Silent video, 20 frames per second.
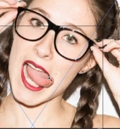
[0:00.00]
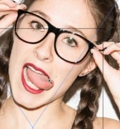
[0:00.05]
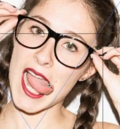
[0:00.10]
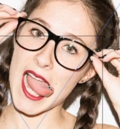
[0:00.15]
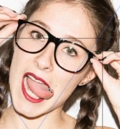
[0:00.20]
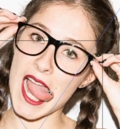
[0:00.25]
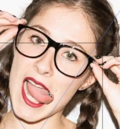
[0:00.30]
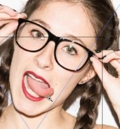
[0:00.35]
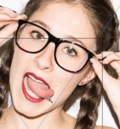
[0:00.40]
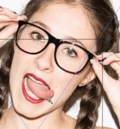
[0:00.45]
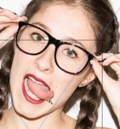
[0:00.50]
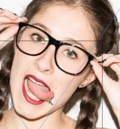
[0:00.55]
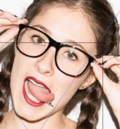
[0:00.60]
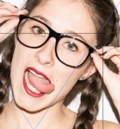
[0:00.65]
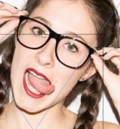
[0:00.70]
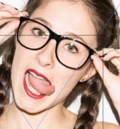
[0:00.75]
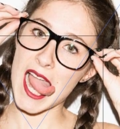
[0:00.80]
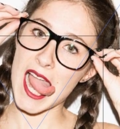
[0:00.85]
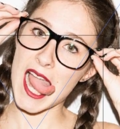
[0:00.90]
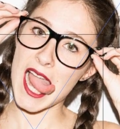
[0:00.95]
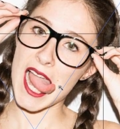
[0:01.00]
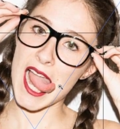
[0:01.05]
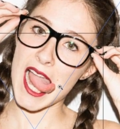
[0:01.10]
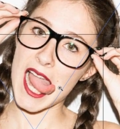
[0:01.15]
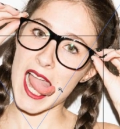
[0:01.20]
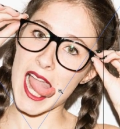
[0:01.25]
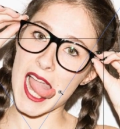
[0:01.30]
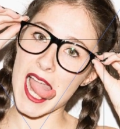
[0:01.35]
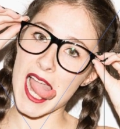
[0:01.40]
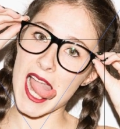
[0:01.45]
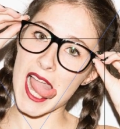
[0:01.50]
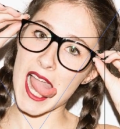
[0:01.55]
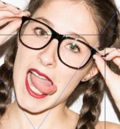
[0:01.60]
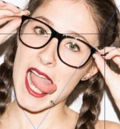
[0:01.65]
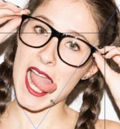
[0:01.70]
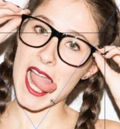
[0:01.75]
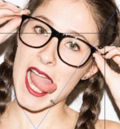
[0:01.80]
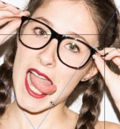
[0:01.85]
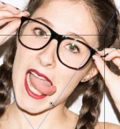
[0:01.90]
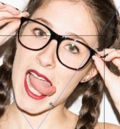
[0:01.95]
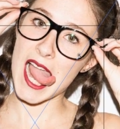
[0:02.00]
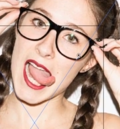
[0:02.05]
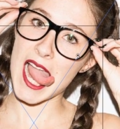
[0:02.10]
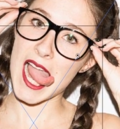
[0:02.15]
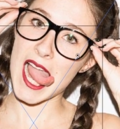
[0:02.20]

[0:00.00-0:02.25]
let's say a line. You can see the two